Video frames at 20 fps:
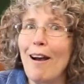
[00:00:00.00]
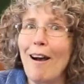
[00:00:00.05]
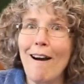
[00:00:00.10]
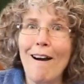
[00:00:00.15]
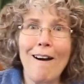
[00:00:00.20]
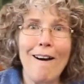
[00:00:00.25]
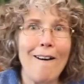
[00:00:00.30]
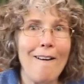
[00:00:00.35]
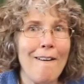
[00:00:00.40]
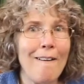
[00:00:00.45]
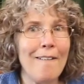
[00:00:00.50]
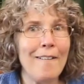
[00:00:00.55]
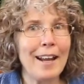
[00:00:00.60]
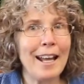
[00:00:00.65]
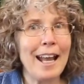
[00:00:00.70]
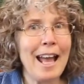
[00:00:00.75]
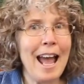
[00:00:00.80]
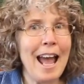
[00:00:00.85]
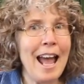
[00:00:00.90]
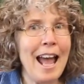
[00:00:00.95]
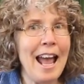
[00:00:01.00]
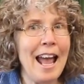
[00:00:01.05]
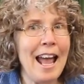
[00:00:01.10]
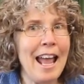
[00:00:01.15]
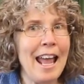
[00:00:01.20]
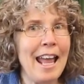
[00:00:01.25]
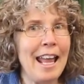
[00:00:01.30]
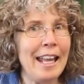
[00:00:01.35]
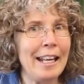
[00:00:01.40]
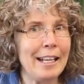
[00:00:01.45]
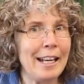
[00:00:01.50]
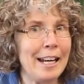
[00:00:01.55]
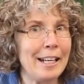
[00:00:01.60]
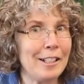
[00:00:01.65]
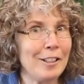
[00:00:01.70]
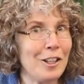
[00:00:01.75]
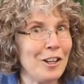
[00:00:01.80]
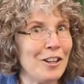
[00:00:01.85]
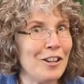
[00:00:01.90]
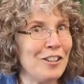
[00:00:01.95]
Okay,
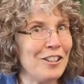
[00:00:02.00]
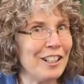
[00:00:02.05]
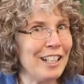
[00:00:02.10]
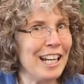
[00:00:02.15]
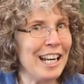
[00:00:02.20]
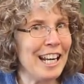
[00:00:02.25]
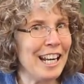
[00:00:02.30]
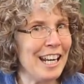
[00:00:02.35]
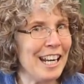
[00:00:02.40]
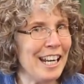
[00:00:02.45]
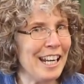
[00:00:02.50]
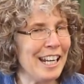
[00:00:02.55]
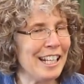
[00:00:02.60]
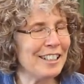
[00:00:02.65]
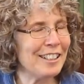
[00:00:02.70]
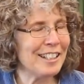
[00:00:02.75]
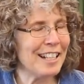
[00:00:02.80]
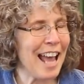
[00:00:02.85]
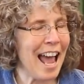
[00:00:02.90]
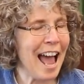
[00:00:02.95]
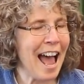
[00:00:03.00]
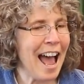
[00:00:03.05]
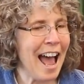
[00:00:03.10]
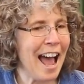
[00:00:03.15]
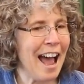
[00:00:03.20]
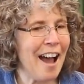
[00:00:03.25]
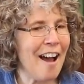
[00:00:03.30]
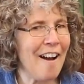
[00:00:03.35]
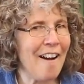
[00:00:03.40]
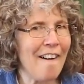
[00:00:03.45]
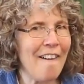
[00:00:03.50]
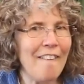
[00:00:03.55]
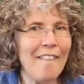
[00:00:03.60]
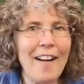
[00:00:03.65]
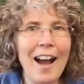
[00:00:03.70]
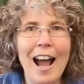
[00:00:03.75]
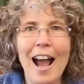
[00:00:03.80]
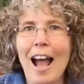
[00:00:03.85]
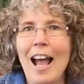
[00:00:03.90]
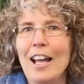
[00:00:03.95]
shake your knees now,